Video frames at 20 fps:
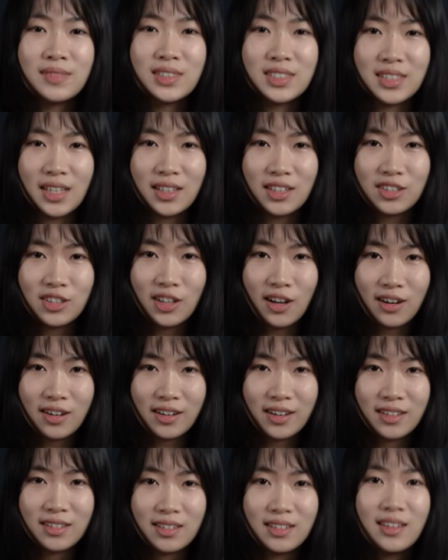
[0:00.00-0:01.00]
set a
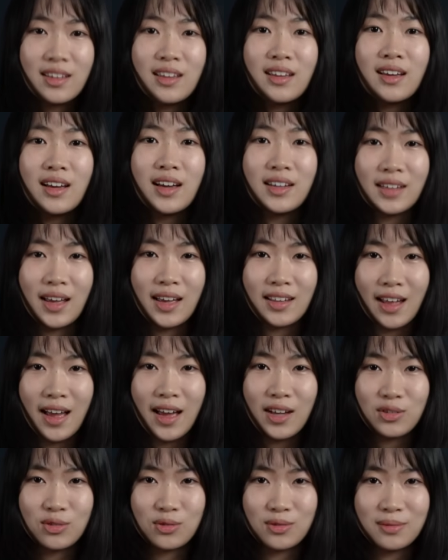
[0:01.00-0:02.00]
target, and add
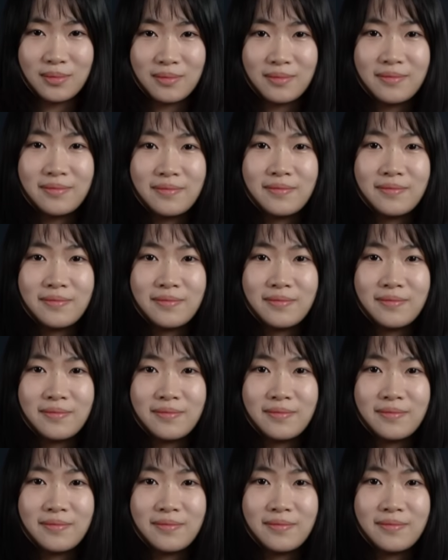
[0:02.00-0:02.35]
headroom.